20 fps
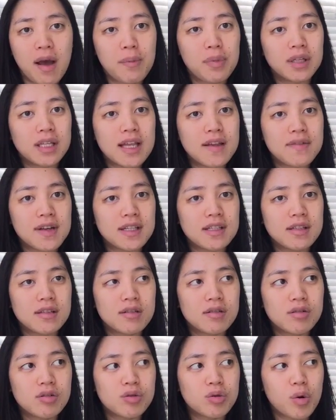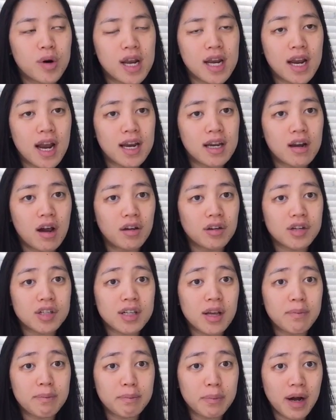I believe it's $29
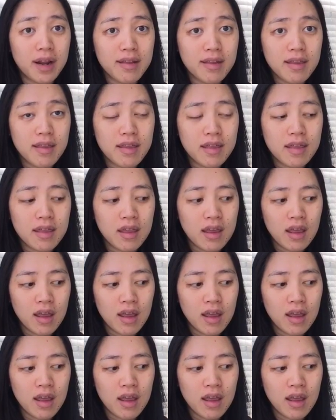a month.